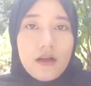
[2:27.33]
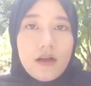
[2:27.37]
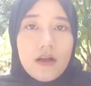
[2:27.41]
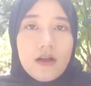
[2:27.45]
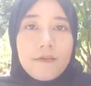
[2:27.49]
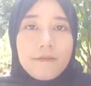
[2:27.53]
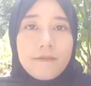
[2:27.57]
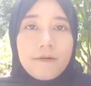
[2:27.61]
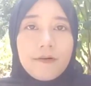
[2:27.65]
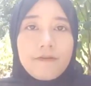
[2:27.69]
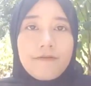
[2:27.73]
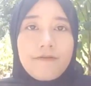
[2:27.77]

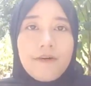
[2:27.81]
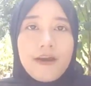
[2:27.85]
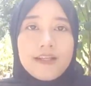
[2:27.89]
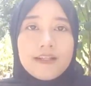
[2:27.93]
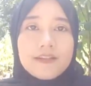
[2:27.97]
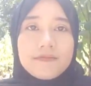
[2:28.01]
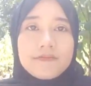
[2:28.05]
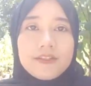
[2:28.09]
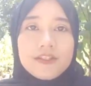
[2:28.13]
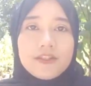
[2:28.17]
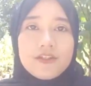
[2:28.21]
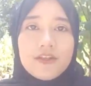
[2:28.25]
provides
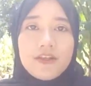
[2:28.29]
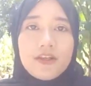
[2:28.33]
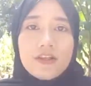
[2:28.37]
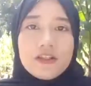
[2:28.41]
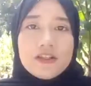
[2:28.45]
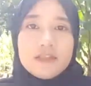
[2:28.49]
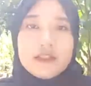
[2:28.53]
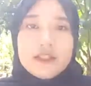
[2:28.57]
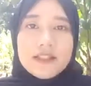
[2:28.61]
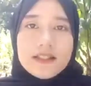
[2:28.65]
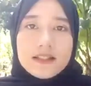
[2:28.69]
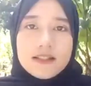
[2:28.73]

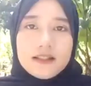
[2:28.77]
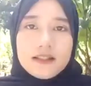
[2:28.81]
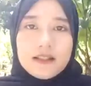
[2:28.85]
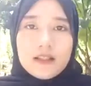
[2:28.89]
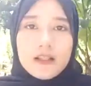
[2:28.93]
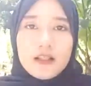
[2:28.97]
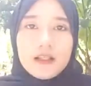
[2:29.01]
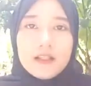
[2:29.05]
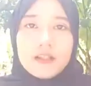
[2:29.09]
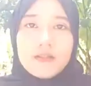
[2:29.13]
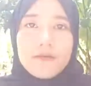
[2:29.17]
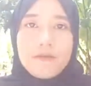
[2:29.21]
methodological
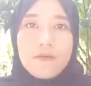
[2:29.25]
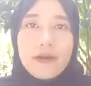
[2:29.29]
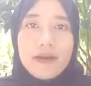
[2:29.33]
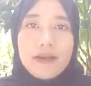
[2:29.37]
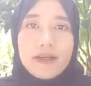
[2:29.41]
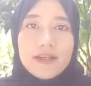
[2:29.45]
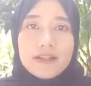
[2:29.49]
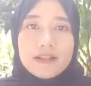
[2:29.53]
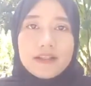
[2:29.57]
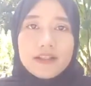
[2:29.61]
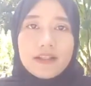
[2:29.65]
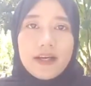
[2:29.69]
leeway
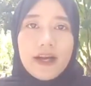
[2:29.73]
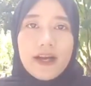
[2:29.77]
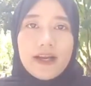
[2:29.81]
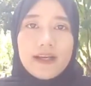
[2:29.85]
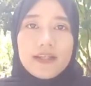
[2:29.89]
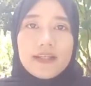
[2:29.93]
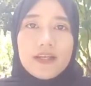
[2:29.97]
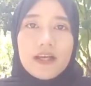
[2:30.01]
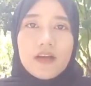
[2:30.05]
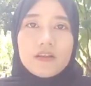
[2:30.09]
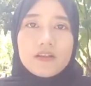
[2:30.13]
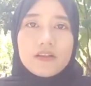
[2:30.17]
in
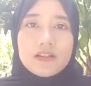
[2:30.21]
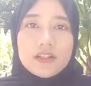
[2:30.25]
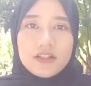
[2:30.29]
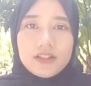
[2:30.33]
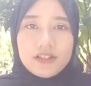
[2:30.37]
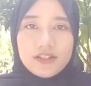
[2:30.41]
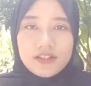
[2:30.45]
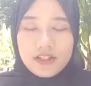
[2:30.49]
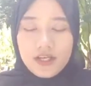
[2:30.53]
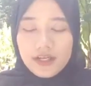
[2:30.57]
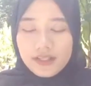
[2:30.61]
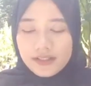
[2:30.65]
carrying out
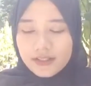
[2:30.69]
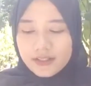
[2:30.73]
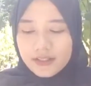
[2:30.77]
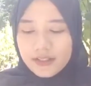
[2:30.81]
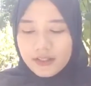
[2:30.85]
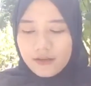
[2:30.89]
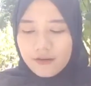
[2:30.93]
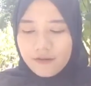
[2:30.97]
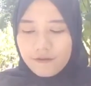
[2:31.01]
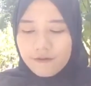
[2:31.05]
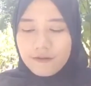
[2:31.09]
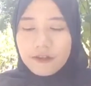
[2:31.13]
research.
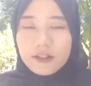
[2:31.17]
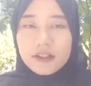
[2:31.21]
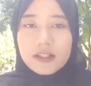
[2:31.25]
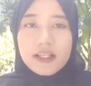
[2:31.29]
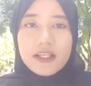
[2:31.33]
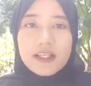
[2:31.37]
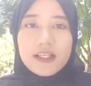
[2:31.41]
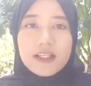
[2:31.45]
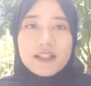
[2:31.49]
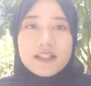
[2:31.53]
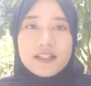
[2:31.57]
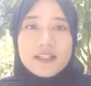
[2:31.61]
For
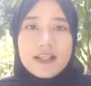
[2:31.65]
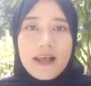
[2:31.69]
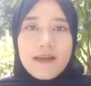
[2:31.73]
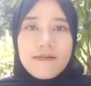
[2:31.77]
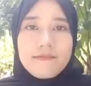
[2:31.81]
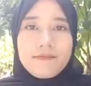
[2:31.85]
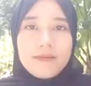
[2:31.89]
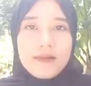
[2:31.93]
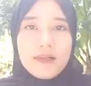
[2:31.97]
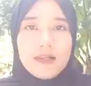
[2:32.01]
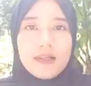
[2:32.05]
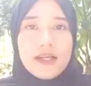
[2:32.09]

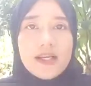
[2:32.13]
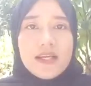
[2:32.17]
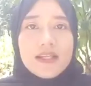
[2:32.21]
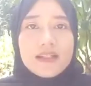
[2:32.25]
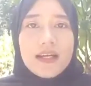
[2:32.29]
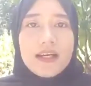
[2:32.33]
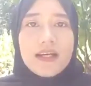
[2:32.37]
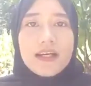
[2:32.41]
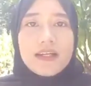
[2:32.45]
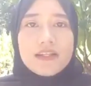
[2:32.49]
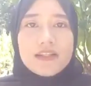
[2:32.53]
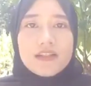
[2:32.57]
example,
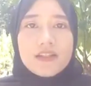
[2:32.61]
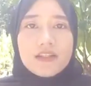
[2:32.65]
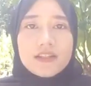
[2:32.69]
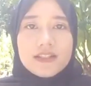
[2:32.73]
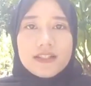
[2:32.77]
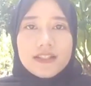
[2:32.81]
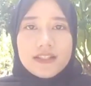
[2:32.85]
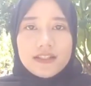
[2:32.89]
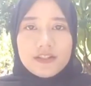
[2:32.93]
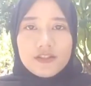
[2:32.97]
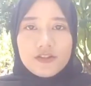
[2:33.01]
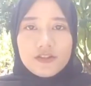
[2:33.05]
there is no
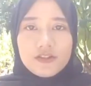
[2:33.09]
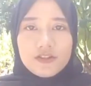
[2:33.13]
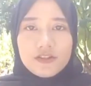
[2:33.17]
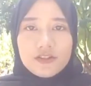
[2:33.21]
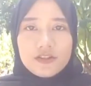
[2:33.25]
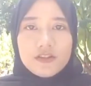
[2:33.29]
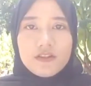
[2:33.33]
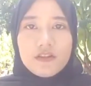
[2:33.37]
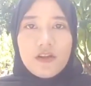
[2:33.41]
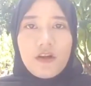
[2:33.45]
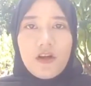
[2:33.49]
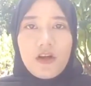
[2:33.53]
need to
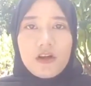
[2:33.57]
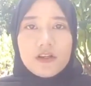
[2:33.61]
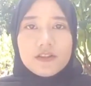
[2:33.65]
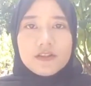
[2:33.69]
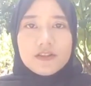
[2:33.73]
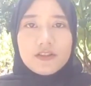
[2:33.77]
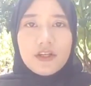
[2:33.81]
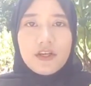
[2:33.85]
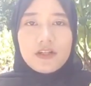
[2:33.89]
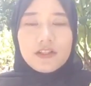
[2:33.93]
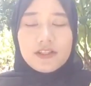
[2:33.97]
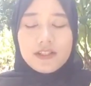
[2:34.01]
go
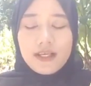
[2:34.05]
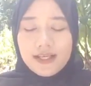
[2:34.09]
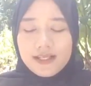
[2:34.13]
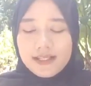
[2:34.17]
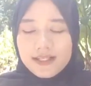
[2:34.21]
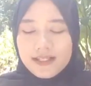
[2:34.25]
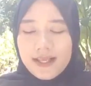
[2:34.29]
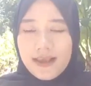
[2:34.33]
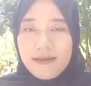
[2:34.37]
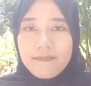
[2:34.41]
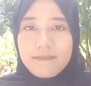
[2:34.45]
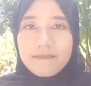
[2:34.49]
through a
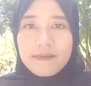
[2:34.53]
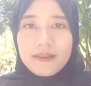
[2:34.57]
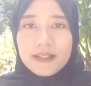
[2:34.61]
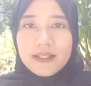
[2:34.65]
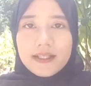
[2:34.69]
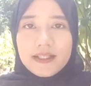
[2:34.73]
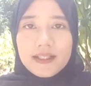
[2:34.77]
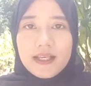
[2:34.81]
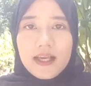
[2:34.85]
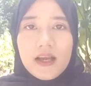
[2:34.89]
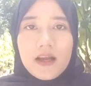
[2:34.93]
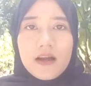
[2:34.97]
sampling
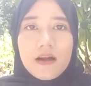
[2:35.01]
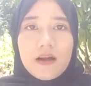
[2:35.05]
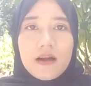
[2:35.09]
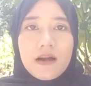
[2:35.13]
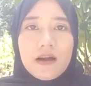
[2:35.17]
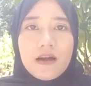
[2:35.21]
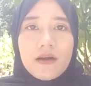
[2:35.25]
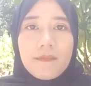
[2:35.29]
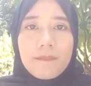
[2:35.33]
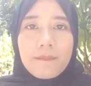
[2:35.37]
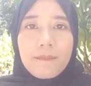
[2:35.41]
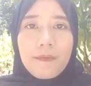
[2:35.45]

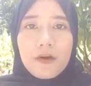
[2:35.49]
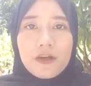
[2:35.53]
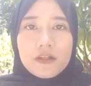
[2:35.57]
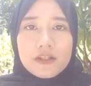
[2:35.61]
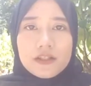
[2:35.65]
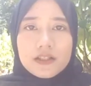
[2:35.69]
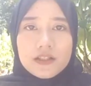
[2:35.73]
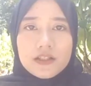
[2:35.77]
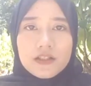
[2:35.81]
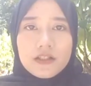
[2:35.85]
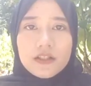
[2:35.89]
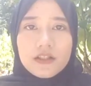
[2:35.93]

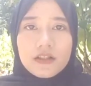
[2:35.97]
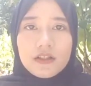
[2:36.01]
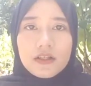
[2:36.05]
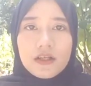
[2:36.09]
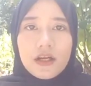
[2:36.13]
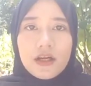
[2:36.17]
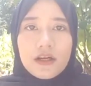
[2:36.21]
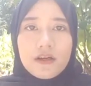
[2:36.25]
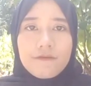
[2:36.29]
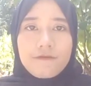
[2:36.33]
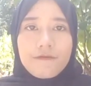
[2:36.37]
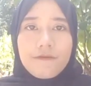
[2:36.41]
procedure,
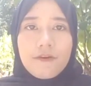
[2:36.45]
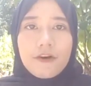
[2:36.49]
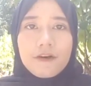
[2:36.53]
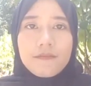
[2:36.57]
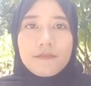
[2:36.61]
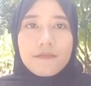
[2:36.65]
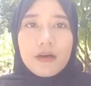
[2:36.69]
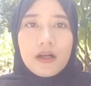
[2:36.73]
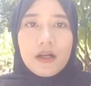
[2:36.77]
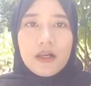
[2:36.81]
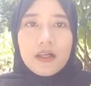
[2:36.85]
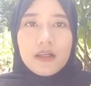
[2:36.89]
a
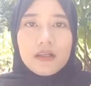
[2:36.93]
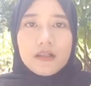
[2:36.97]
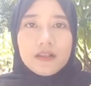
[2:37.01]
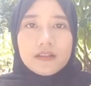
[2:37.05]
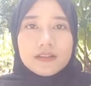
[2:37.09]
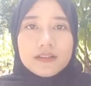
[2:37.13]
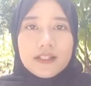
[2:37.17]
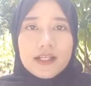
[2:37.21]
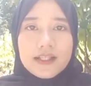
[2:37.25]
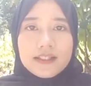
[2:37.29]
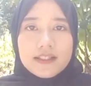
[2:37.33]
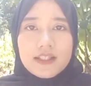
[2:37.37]
formal
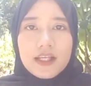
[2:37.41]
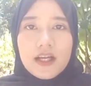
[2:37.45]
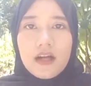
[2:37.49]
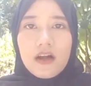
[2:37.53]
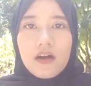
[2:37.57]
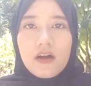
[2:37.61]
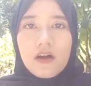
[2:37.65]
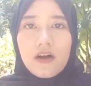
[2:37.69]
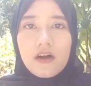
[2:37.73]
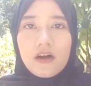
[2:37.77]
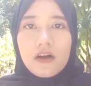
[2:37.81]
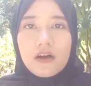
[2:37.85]
data
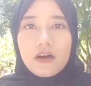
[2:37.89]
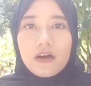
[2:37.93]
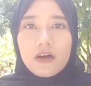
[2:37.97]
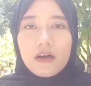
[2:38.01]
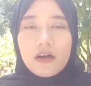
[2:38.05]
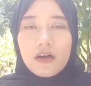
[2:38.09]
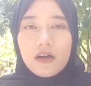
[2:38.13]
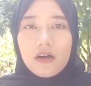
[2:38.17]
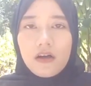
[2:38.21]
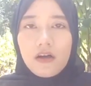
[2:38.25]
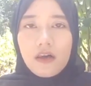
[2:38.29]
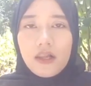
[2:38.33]
or
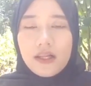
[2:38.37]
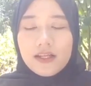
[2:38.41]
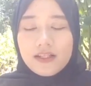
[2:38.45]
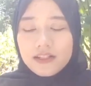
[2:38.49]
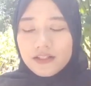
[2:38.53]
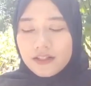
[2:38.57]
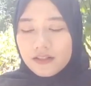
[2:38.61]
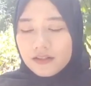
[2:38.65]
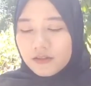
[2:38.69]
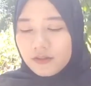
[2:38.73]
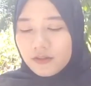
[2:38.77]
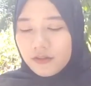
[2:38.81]

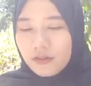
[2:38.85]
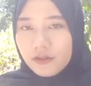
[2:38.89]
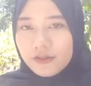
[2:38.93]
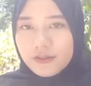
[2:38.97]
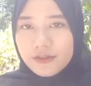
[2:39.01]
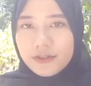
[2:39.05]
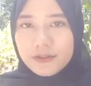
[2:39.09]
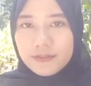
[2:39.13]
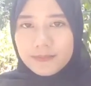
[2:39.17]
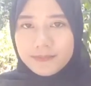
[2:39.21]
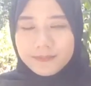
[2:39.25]
collection tools.